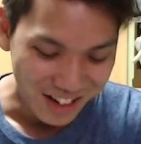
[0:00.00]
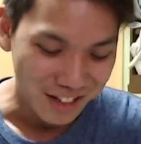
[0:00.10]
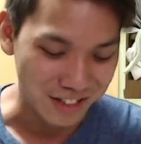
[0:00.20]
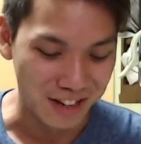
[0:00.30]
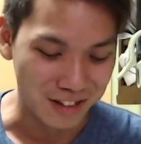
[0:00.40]

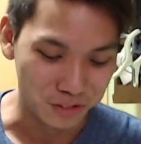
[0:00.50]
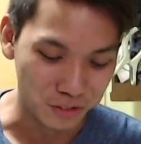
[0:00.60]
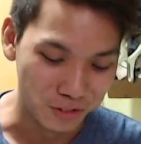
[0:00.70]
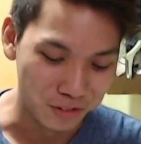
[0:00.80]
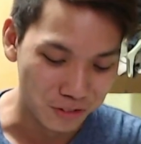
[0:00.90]
yeah,
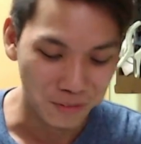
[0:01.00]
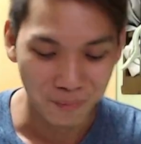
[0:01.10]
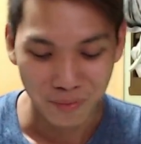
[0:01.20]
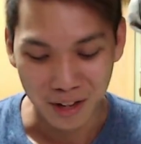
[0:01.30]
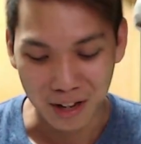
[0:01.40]

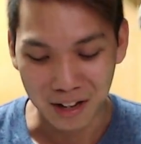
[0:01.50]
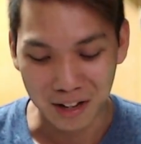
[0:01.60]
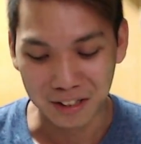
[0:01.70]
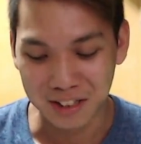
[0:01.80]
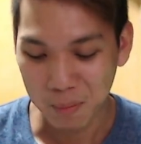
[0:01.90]
so
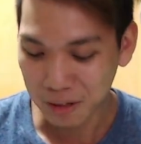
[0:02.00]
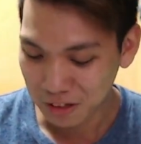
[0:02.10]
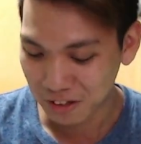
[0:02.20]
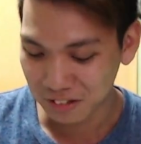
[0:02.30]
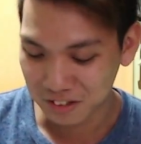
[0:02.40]
Sleeping
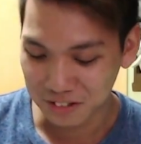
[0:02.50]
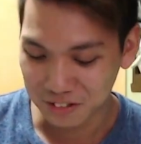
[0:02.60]
Dogs,